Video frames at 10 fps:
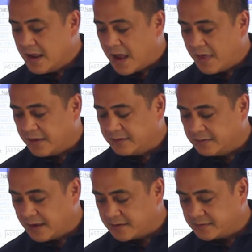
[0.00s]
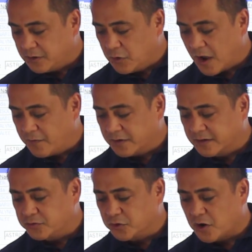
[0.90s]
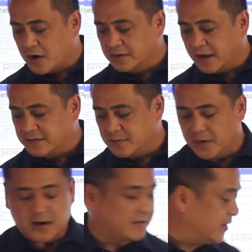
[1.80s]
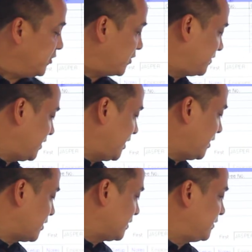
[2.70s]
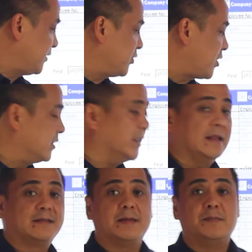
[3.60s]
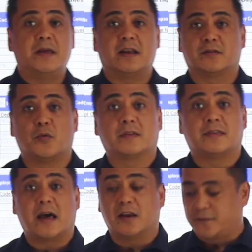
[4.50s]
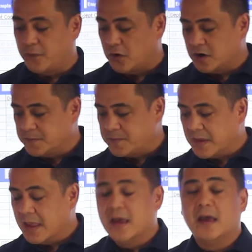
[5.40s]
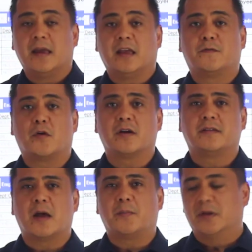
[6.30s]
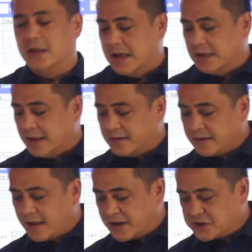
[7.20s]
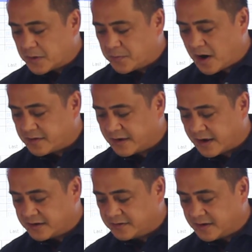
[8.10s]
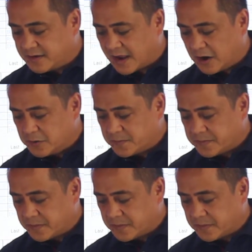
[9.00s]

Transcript: And then next you have your disregard dates in minutes, as you can see here. Disregard dates in minutes. What that is, for example, let's say I check box like I just did now,